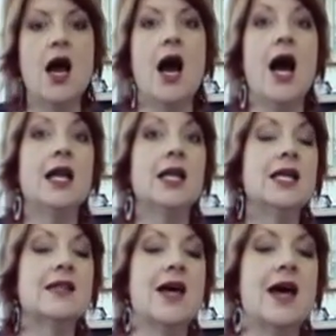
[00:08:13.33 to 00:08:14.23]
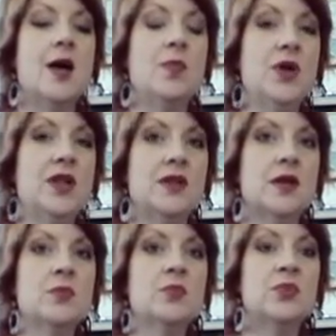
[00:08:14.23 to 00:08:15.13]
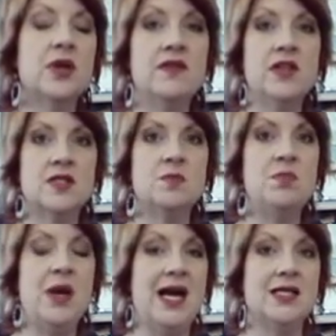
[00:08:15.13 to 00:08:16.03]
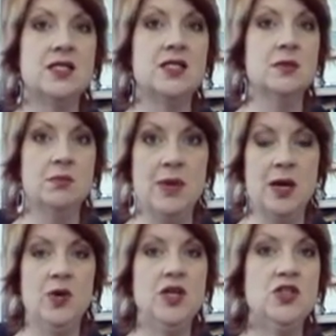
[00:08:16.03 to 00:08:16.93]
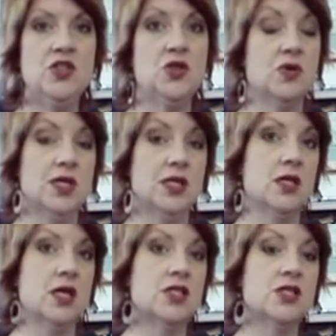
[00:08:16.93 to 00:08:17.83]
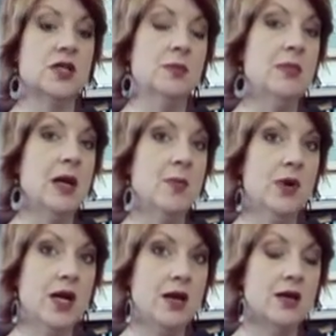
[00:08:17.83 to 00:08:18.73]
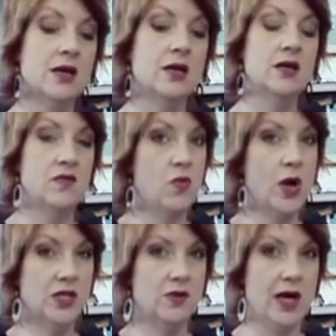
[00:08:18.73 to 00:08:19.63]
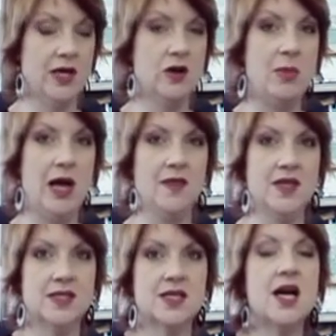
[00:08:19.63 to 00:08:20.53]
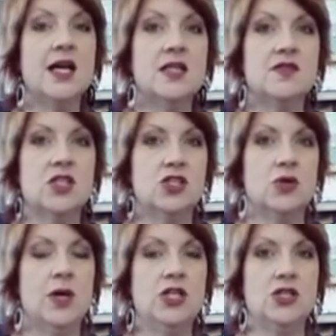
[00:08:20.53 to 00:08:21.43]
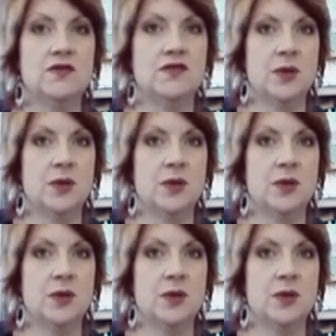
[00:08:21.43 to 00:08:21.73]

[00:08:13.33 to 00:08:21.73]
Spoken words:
I link that up with previous past memories stored in long-term memory. What do I know about this kind of situation from